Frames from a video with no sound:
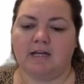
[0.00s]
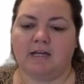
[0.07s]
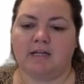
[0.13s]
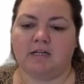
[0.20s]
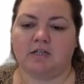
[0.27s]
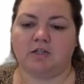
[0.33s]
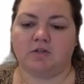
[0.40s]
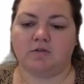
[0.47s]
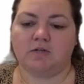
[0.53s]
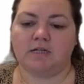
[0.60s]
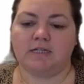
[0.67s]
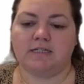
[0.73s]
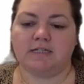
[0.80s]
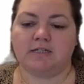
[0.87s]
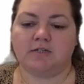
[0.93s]
in
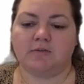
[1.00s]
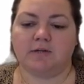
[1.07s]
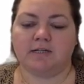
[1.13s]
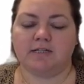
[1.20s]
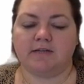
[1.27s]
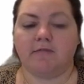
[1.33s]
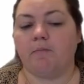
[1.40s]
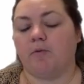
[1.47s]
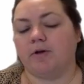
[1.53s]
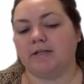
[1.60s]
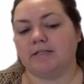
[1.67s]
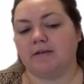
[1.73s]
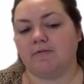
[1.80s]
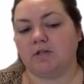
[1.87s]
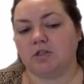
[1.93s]
degrees is
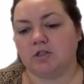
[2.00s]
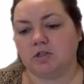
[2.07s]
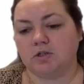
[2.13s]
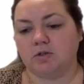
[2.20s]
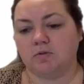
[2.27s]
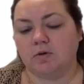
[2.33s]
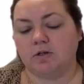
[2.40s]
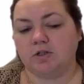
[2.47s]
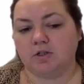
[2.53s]
27.72